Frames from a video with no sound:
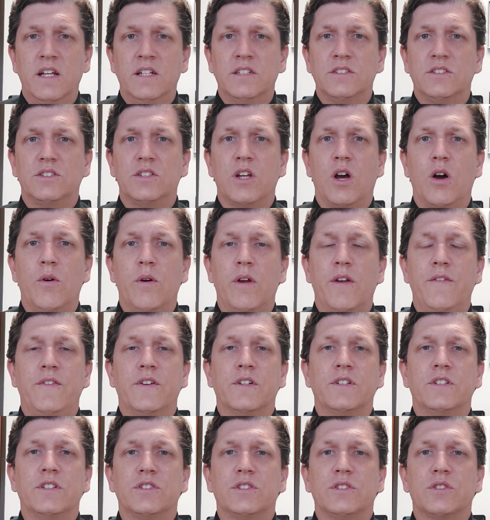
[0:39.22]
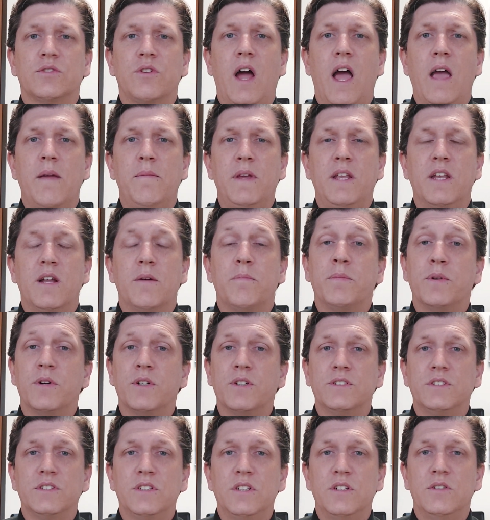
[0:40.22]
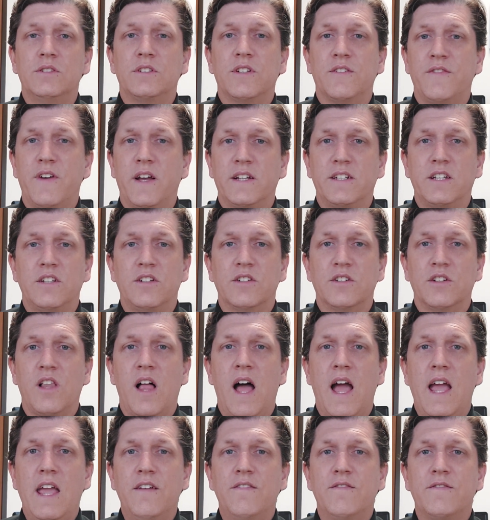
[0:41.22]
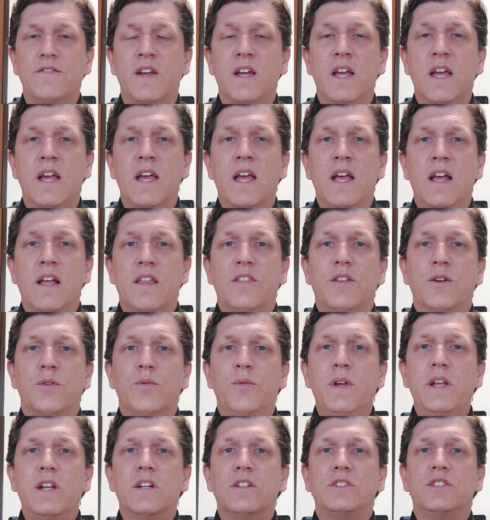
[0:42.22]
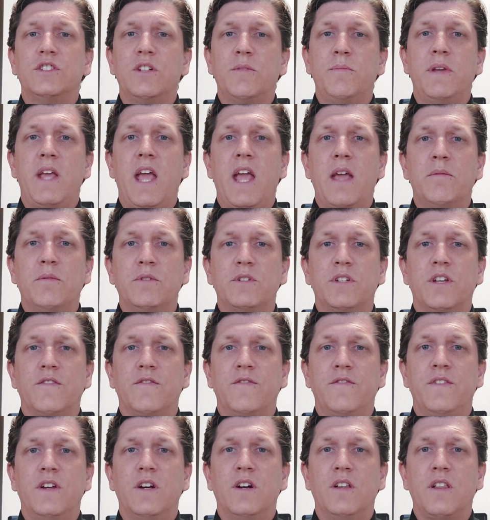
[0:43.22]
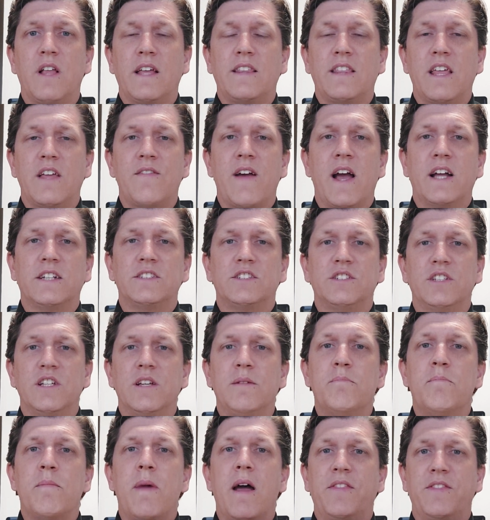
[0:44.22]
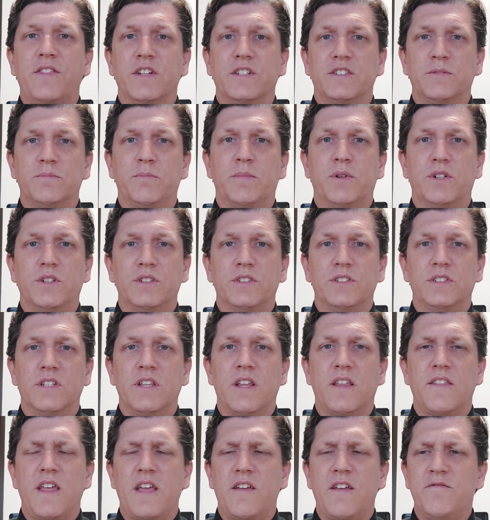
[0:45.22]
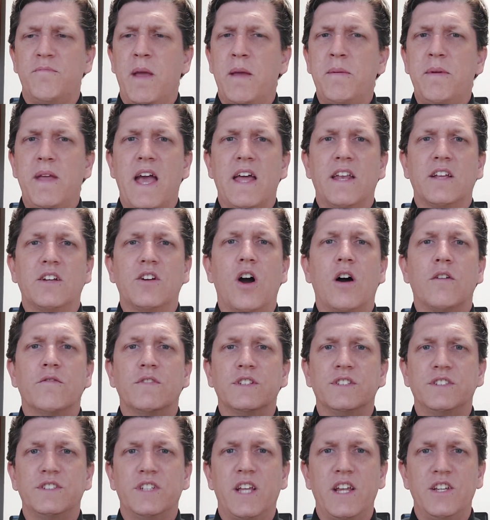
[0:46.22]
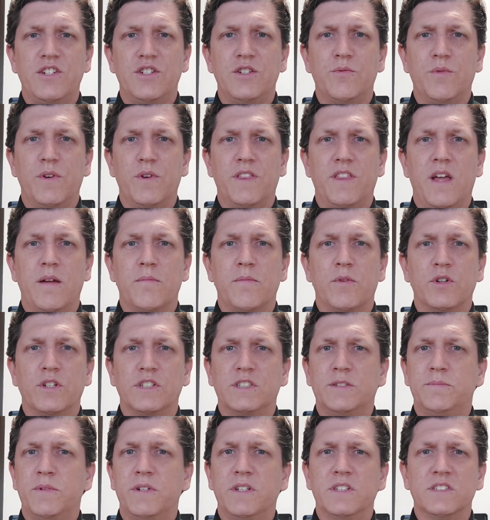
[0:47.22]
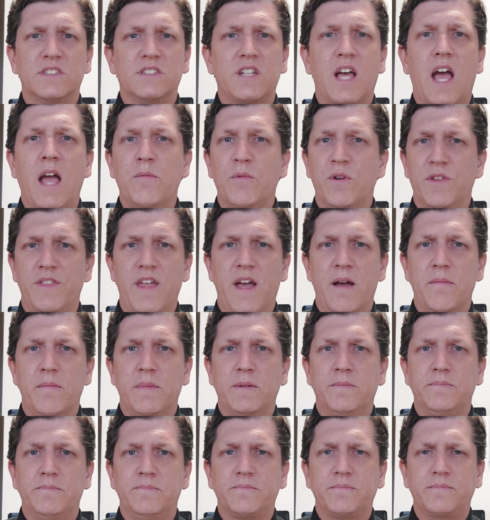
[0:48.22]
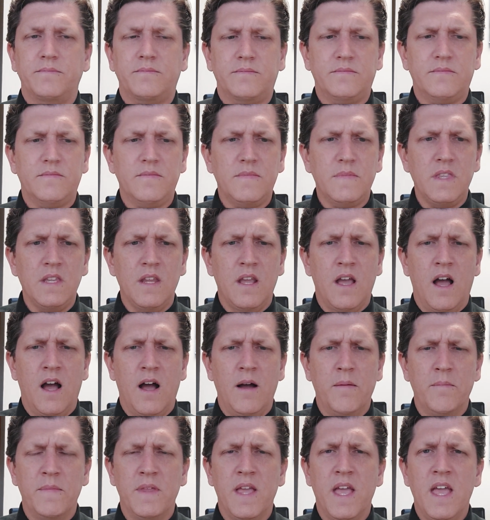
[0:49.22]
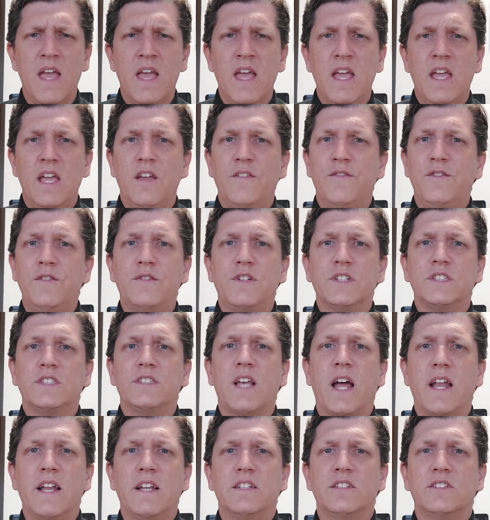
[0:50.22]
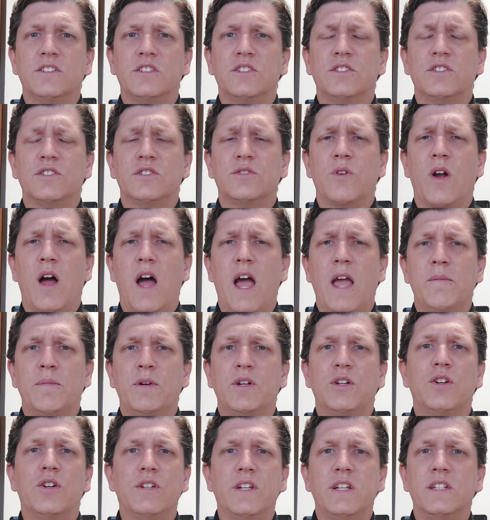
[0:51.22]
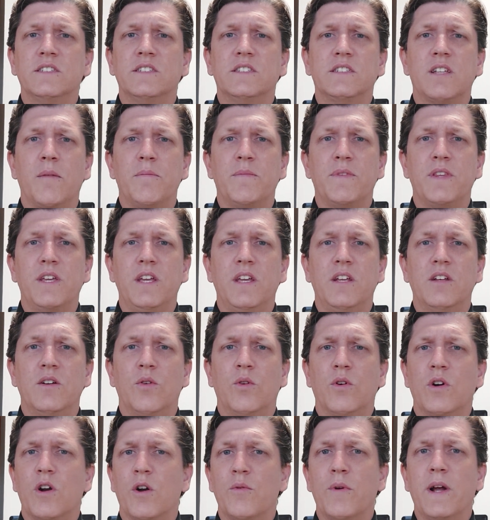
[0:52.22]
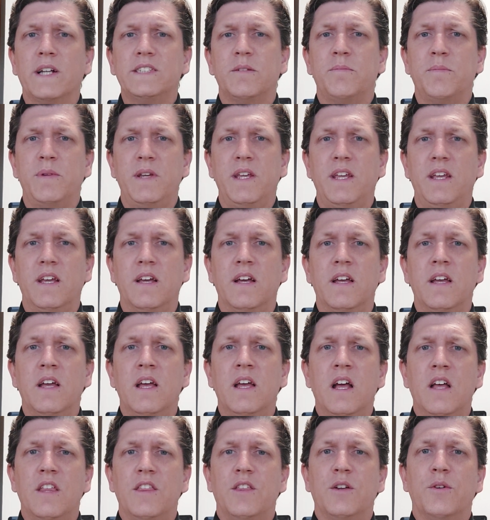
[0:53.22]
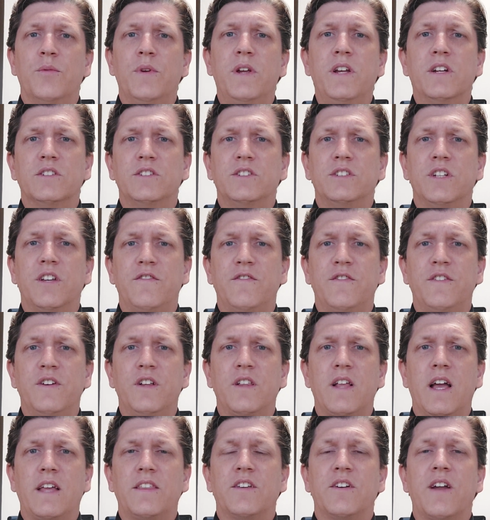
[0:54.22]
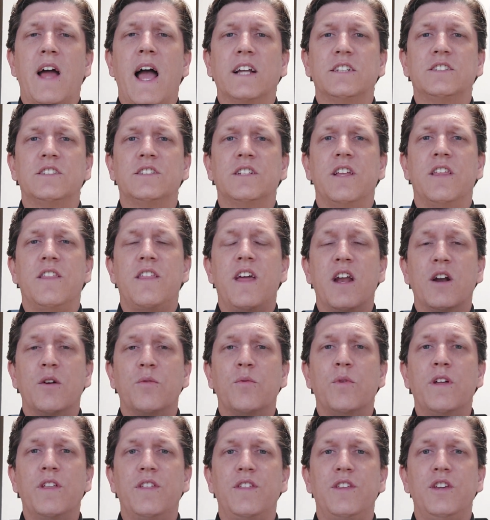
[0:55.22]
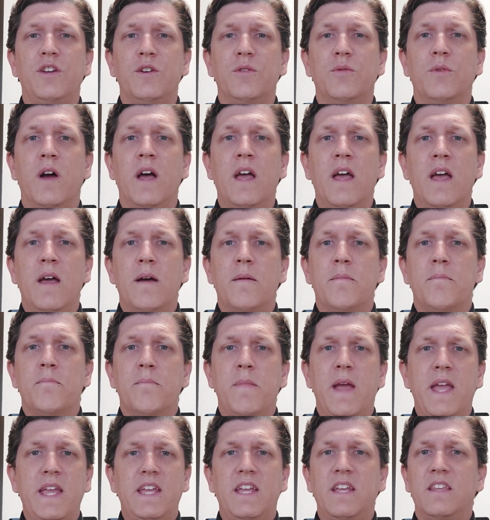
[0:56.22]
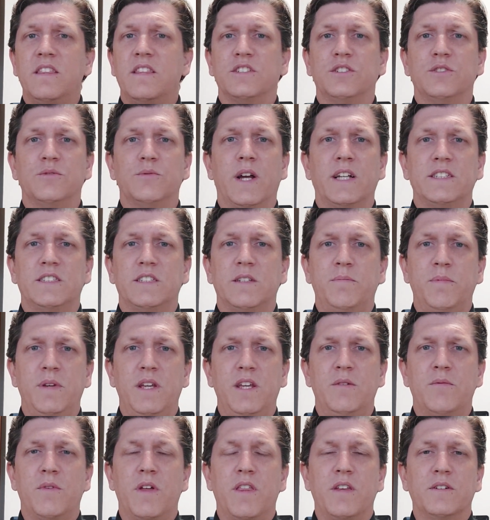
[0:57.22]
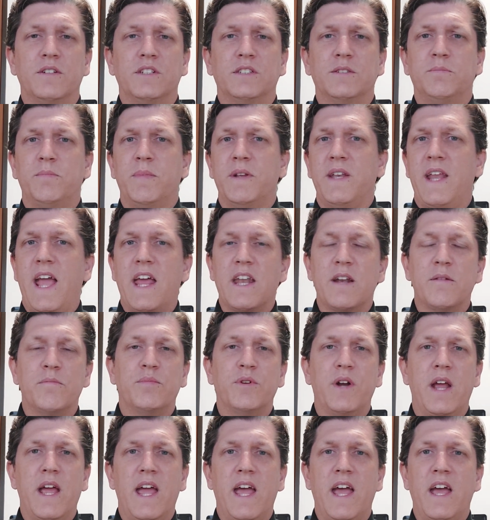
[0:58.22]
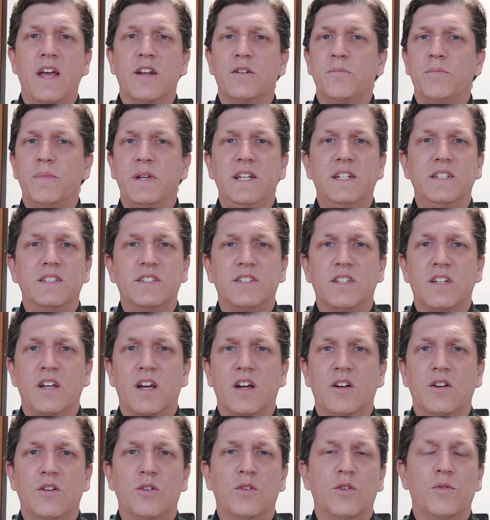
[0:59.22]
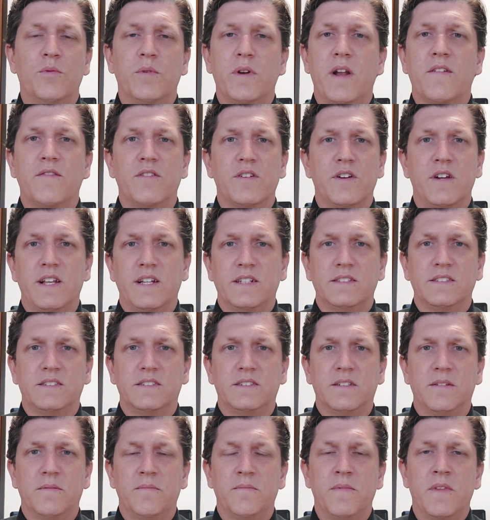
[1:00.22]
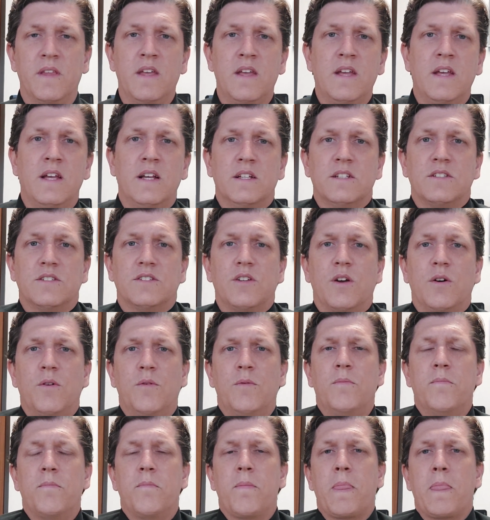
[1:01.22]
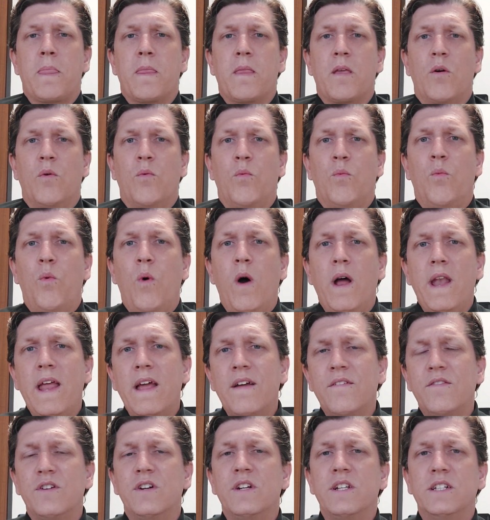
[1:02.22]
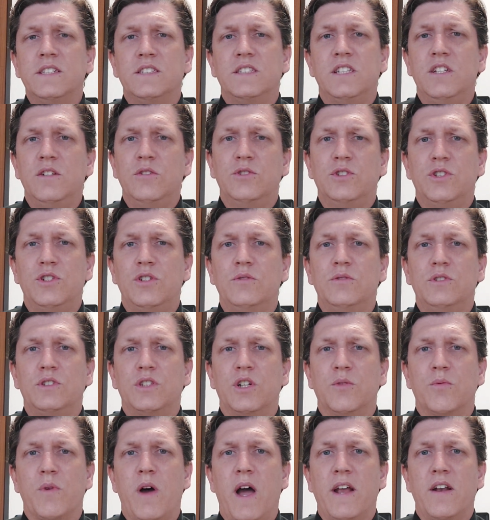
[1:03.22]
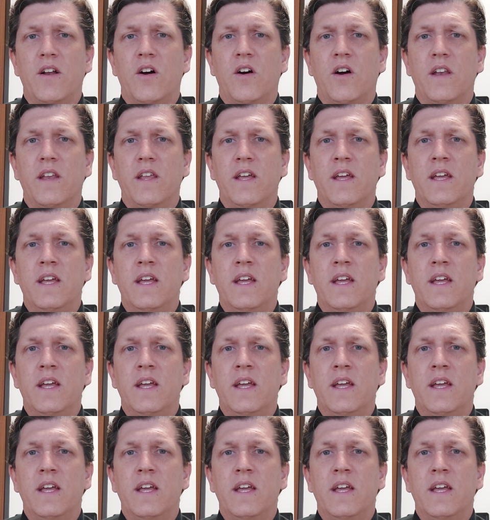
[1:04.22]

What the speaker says: So if you're describing a person who's affected your life, the reader should be able to feel like they've actually met this person, that they've maybe had a conversation with them or experienced time with them. If you've decided to describe cooking something or a recipe, the reader should feel like they're actually there with you making this recipe, whether it's banana bread or pizza or whatever it is. So whatever it is that you choose to write on,